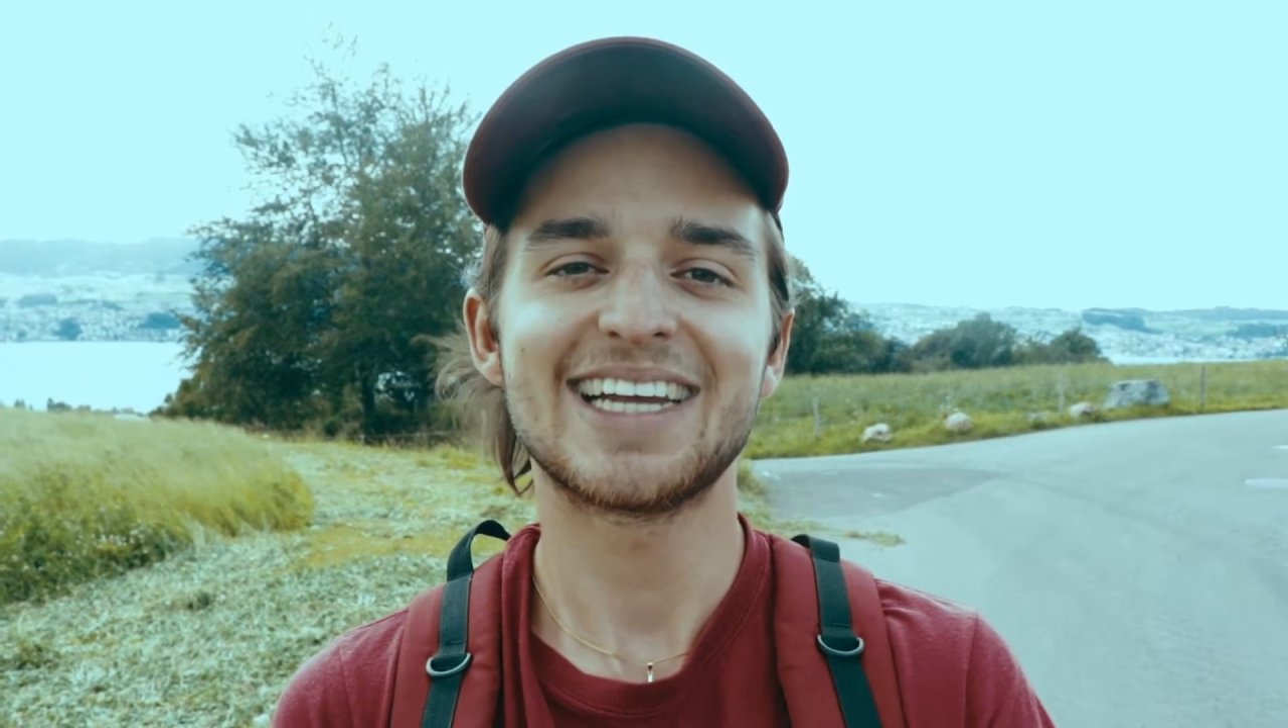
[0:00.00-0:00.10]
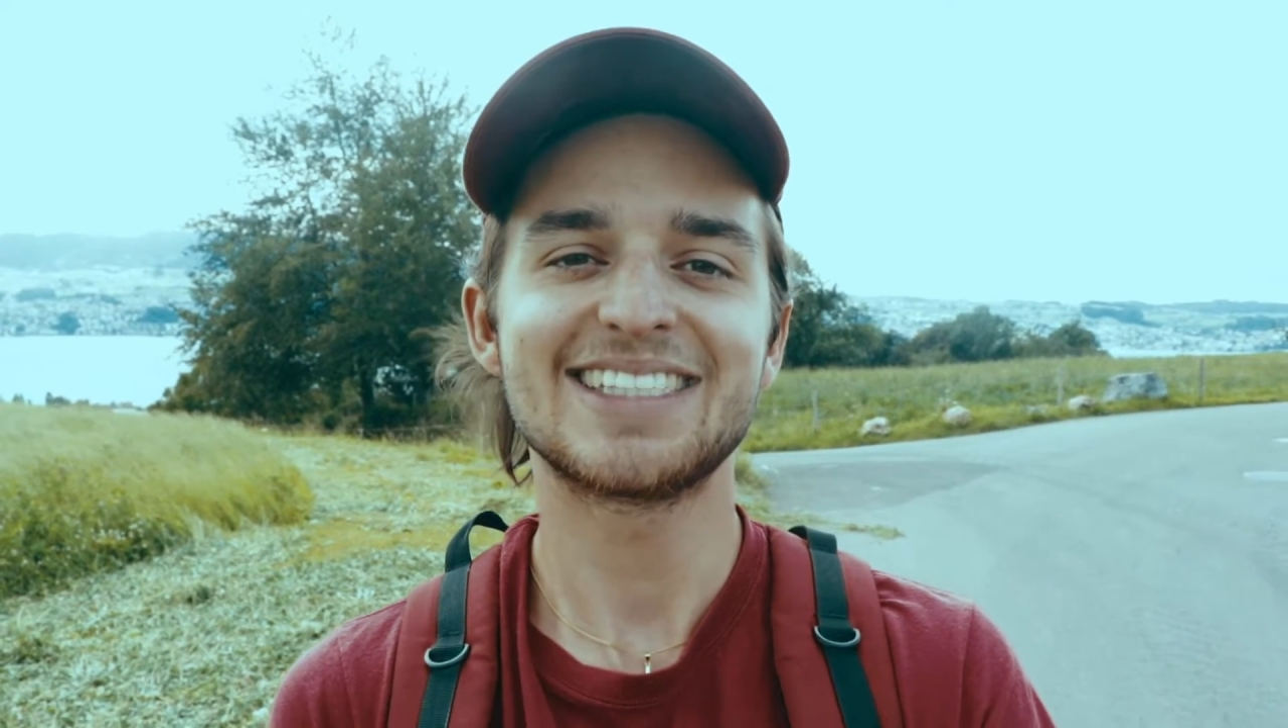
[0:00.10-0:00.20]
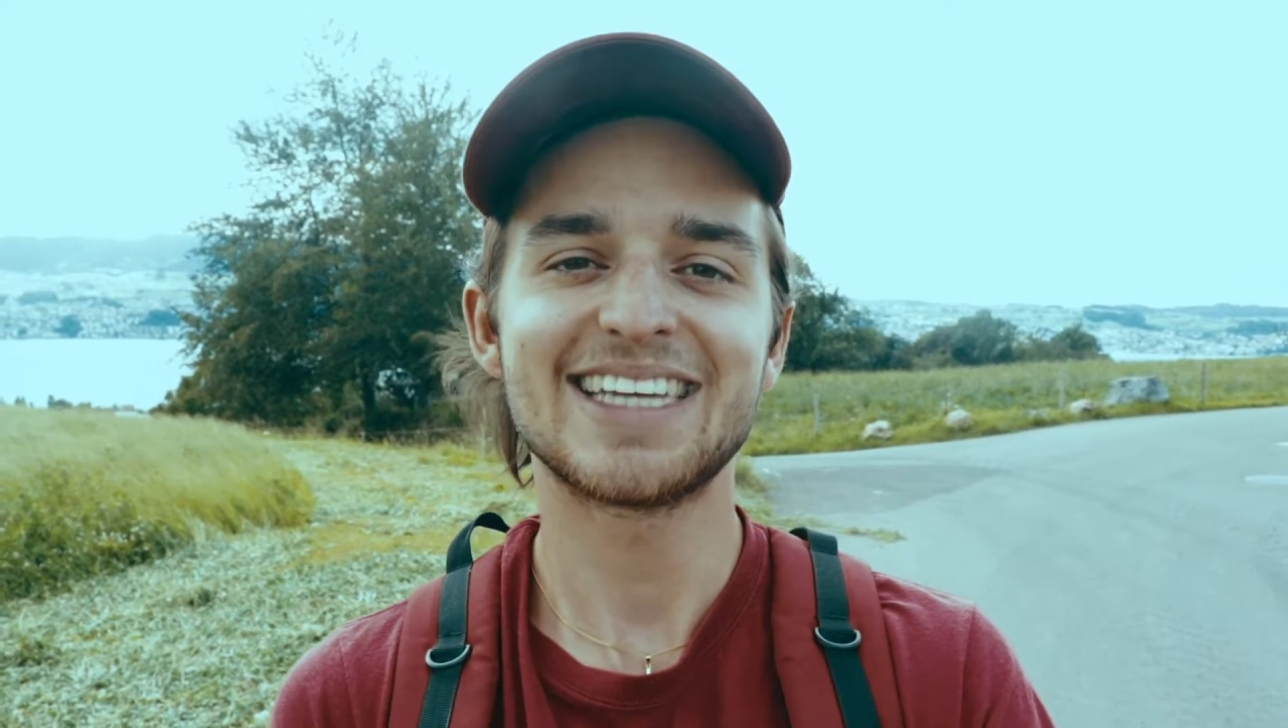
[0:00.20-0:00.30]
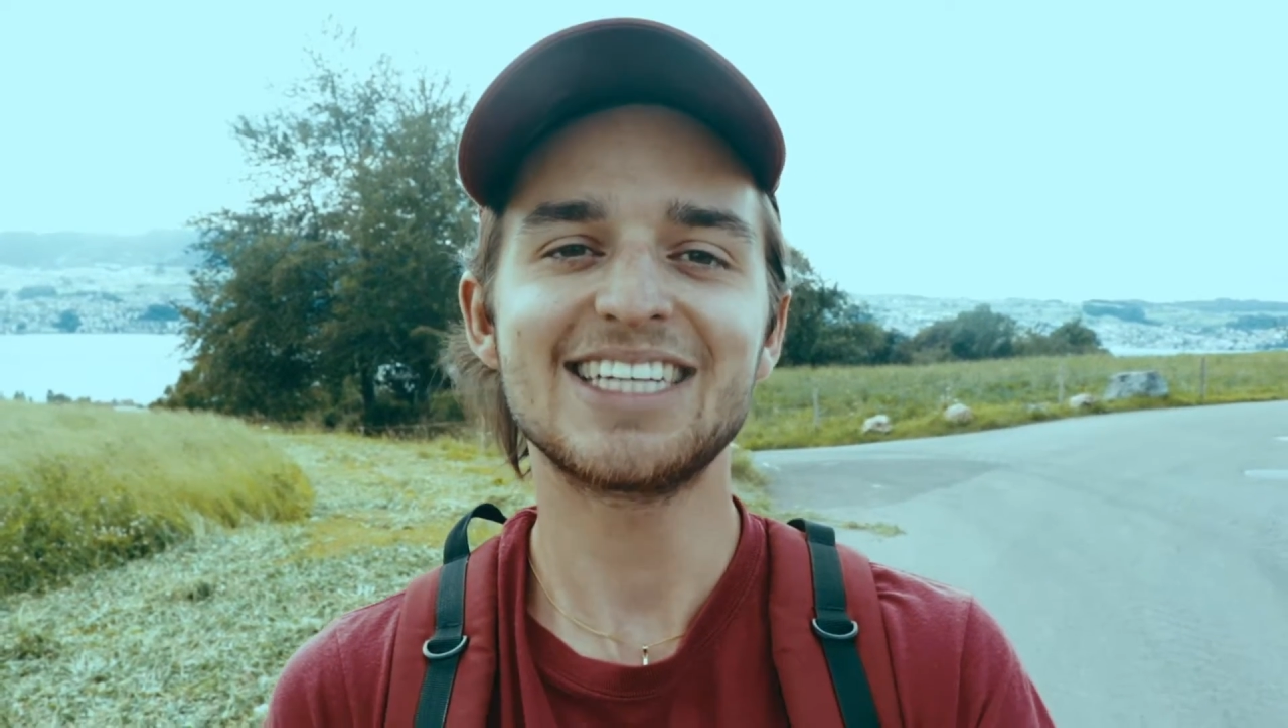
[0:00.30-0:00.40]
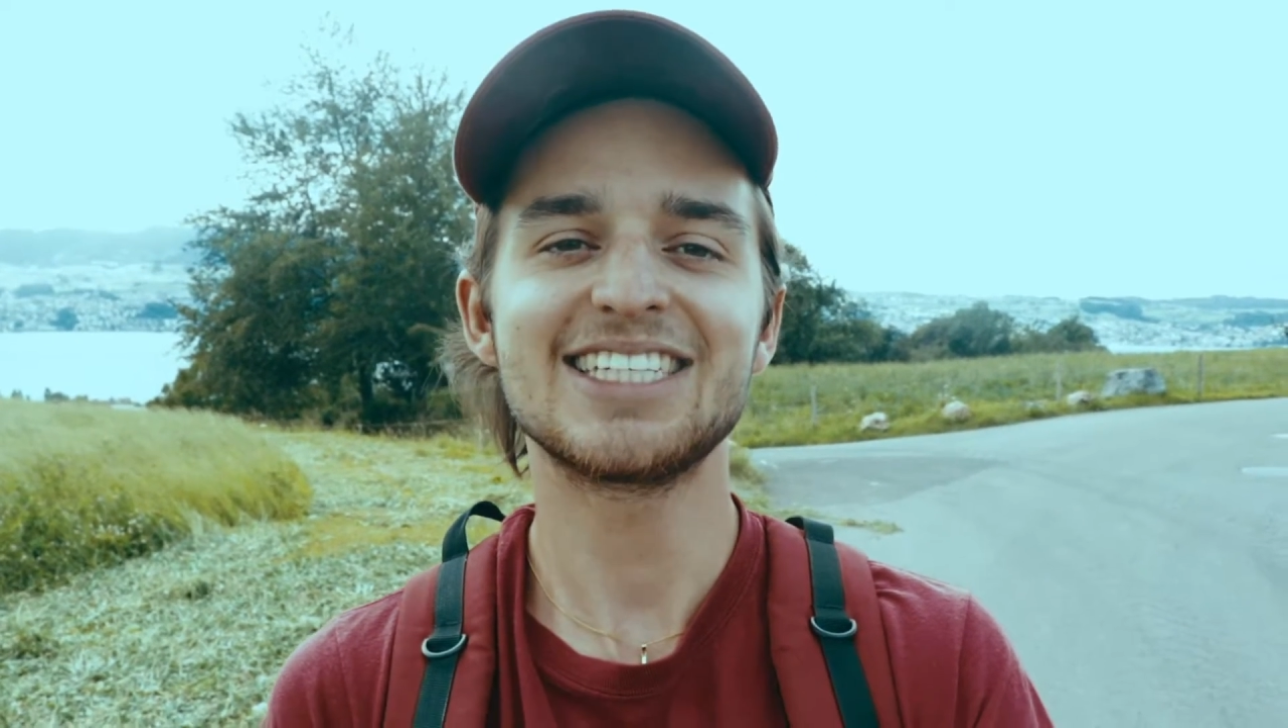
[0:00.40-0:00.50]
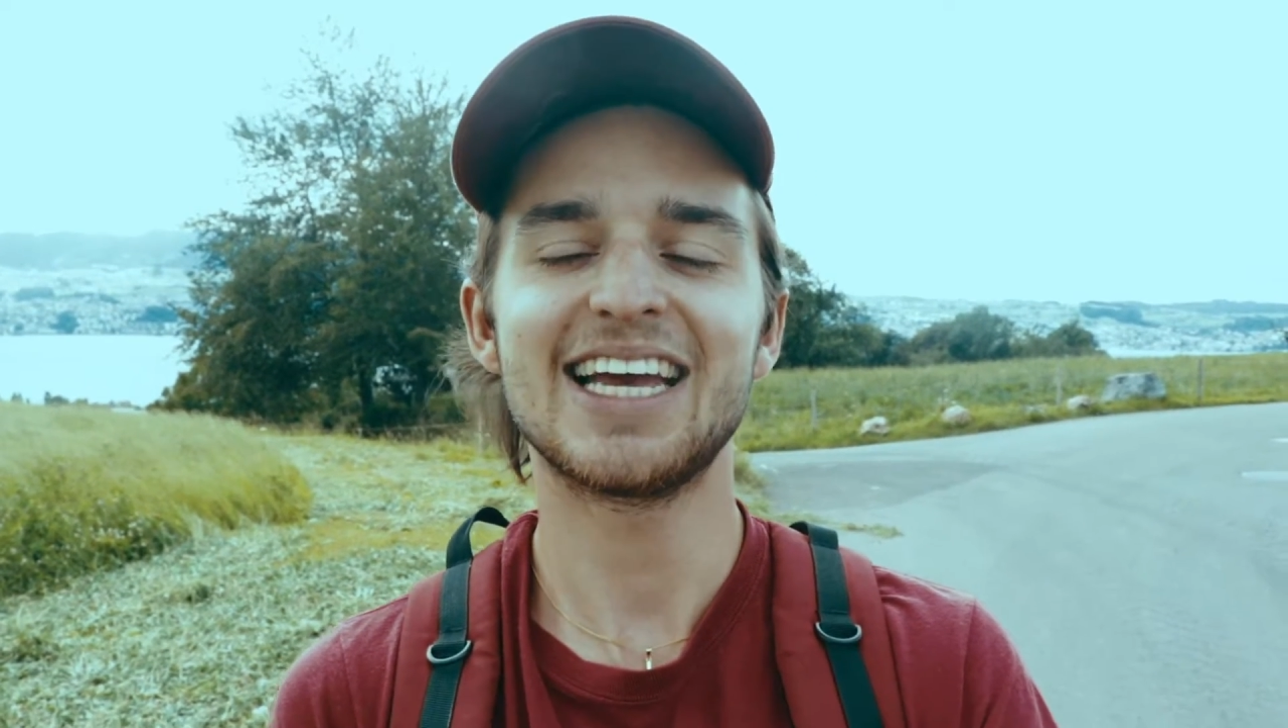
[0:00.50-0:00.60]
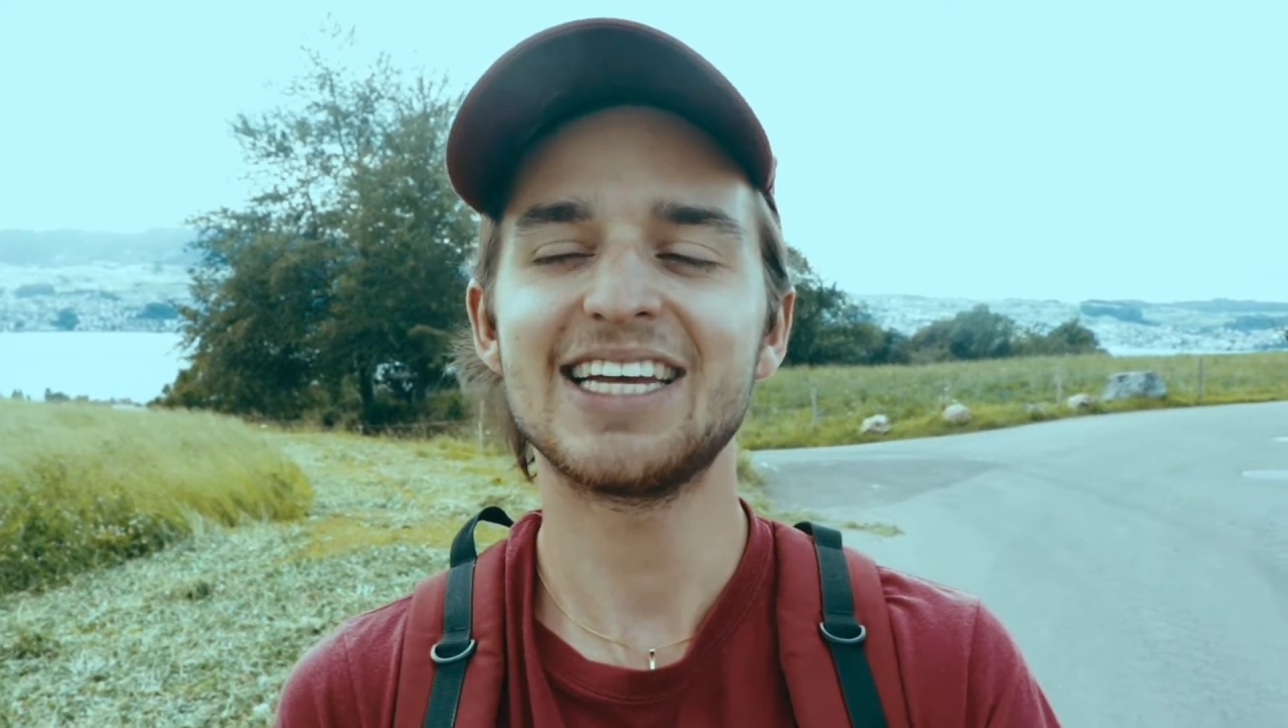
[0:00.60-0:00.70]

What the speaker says: last section,